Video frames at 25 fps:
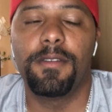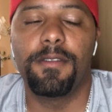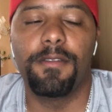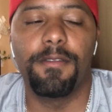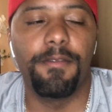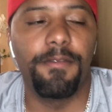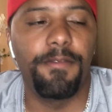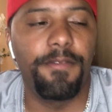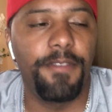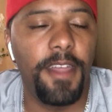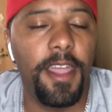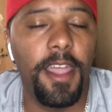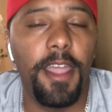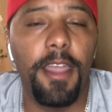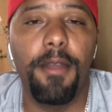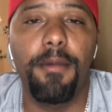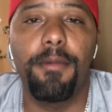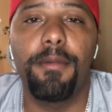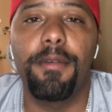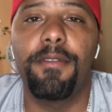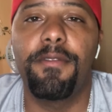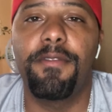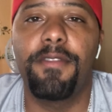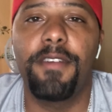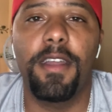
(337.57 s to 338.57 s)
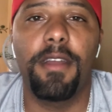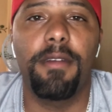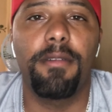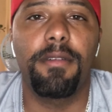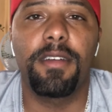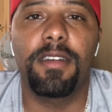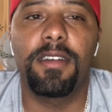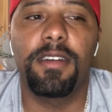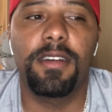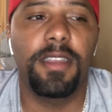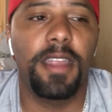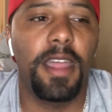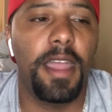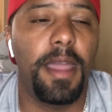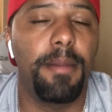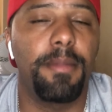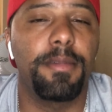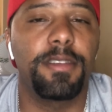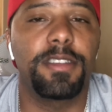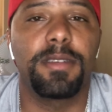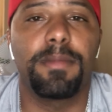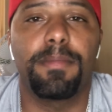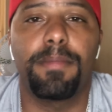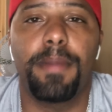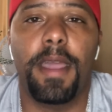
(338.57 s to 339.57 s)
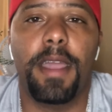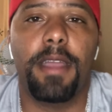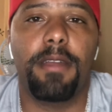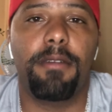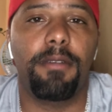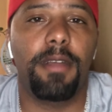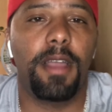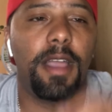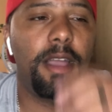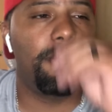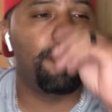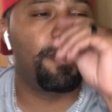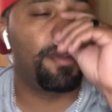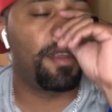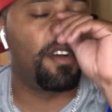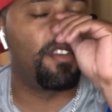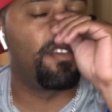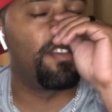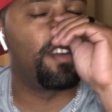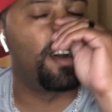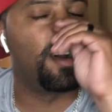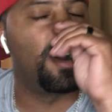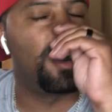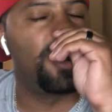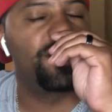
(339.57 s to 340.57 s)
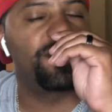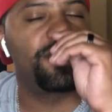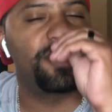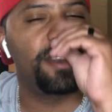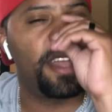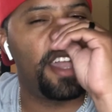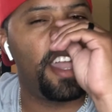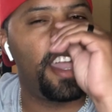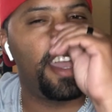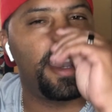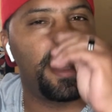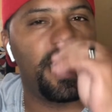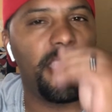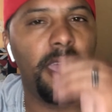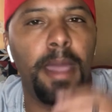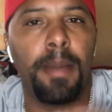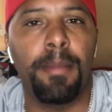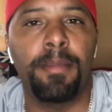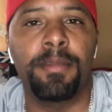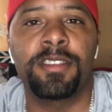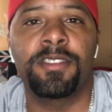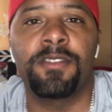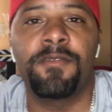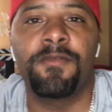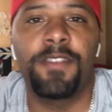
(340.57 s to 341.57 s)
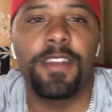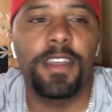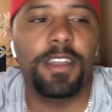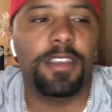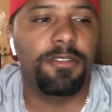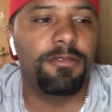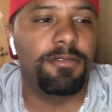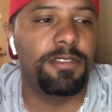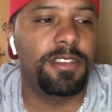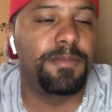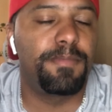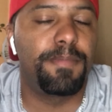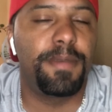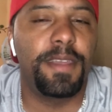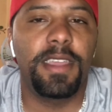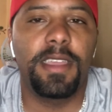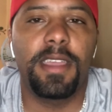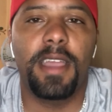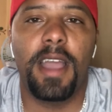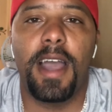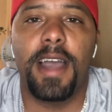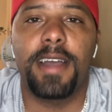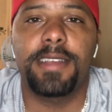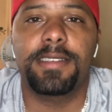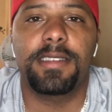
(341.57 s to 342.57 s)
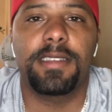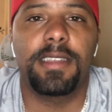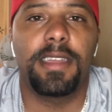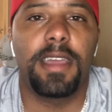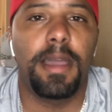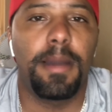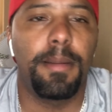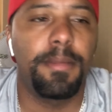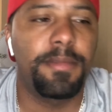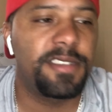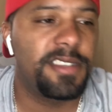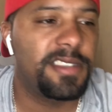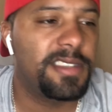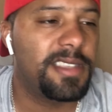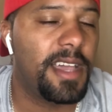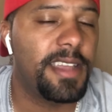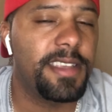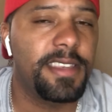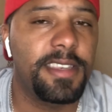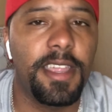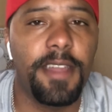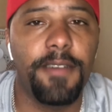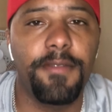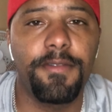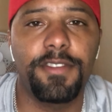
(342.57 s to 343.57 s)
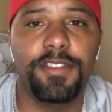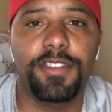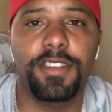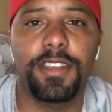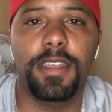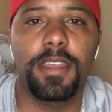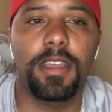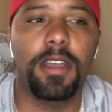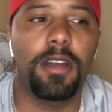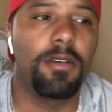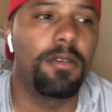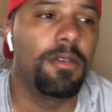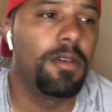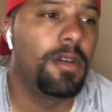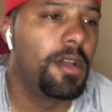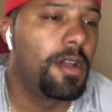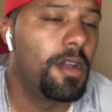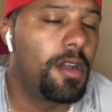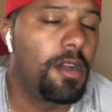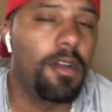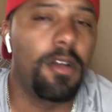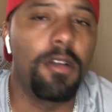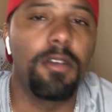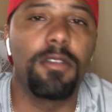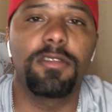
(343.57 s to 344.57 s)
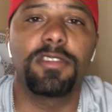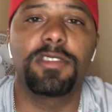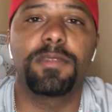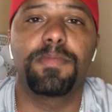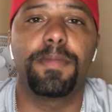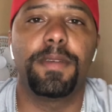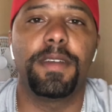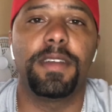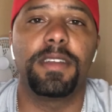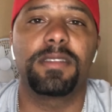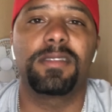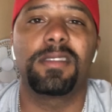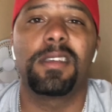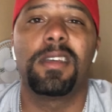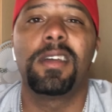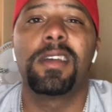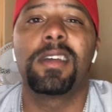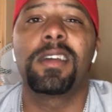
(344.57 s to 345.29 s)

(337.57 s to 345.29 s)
Very, very good amateur background with over 180 amateur victories. Beat guys in the amateurs like Derevyanchenko, Errol Spence.